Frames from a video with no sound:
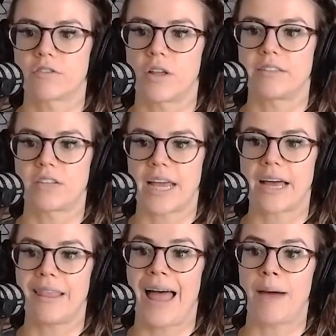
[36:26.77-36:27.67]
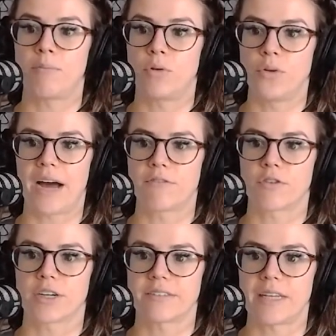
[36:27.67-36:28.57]
So let's take a lat pull down,
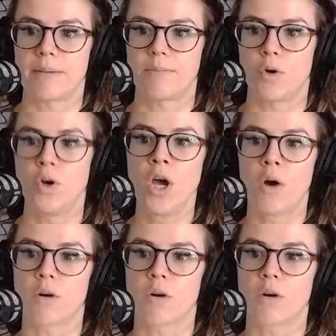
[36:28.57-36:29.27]
for example,